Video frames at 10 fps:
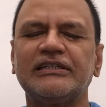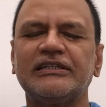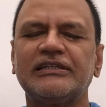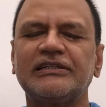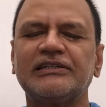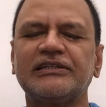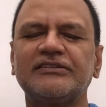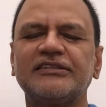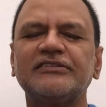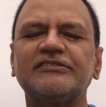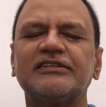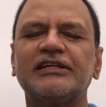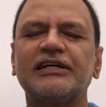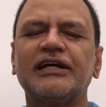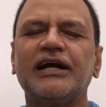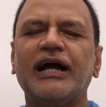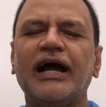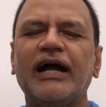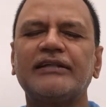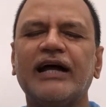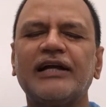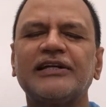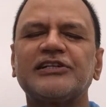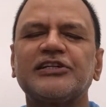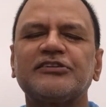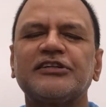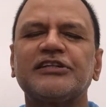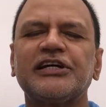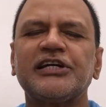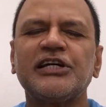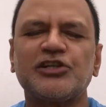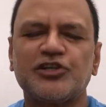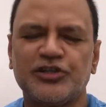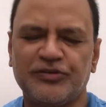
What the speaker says: increases, and that increases the heat.